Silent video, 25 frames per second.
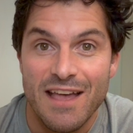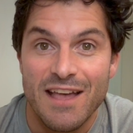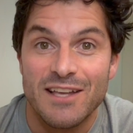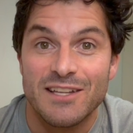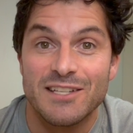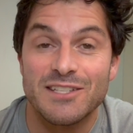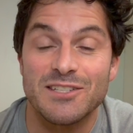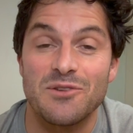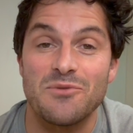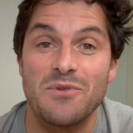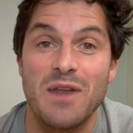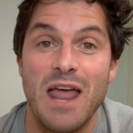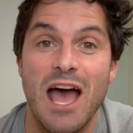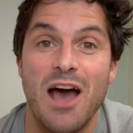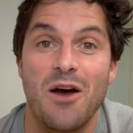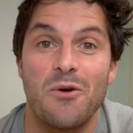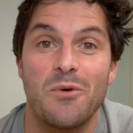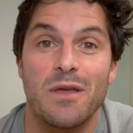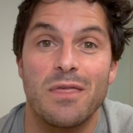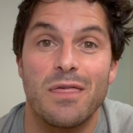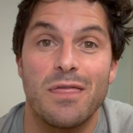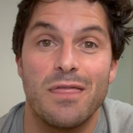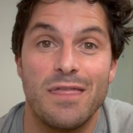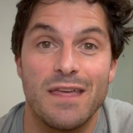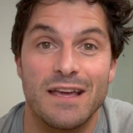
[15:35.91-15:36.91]
So now
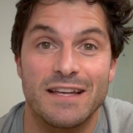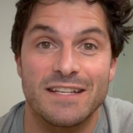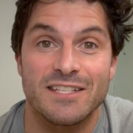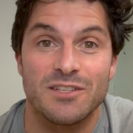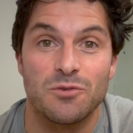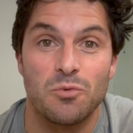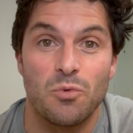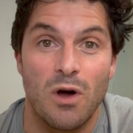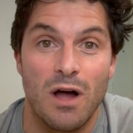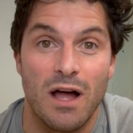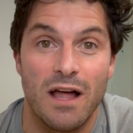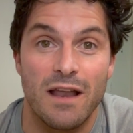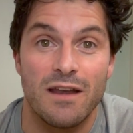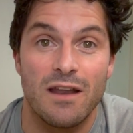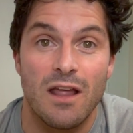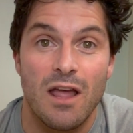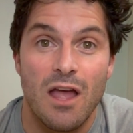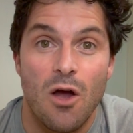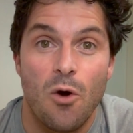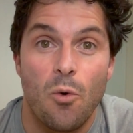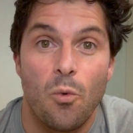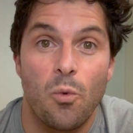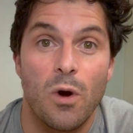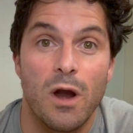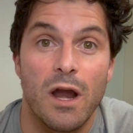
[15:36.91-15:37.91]
with this one,
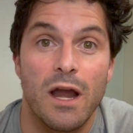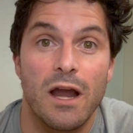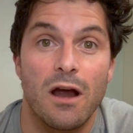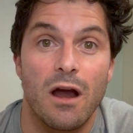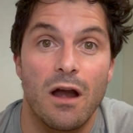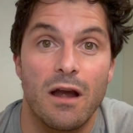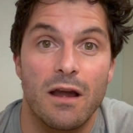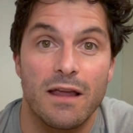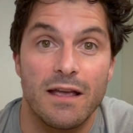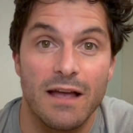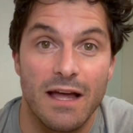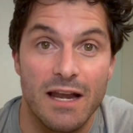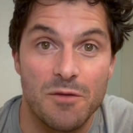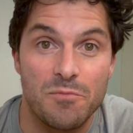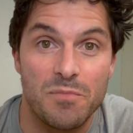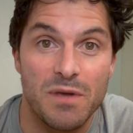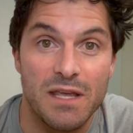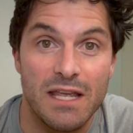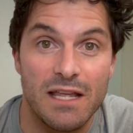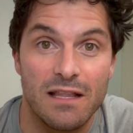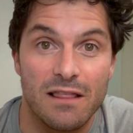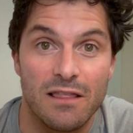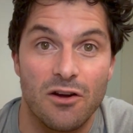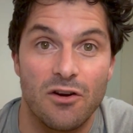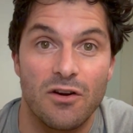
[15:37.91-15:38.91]
we're gonna
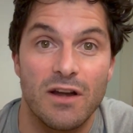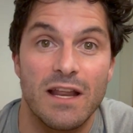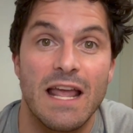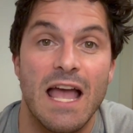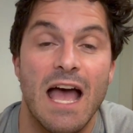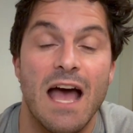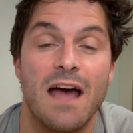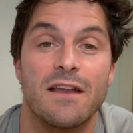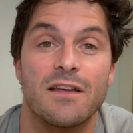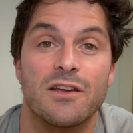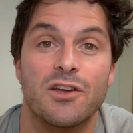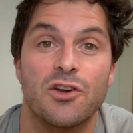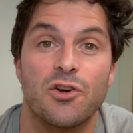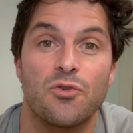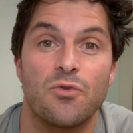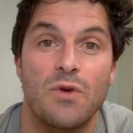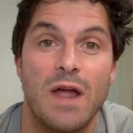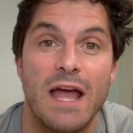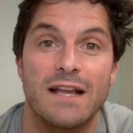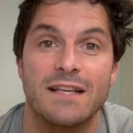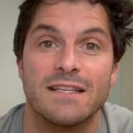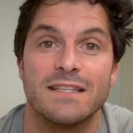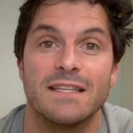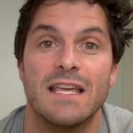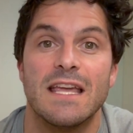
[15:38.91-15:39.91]
be learning how to
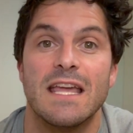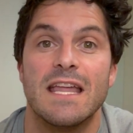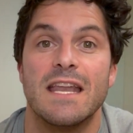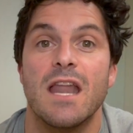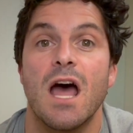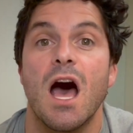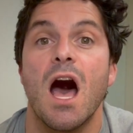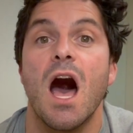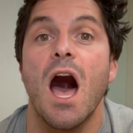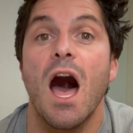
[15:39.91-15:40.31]
correct an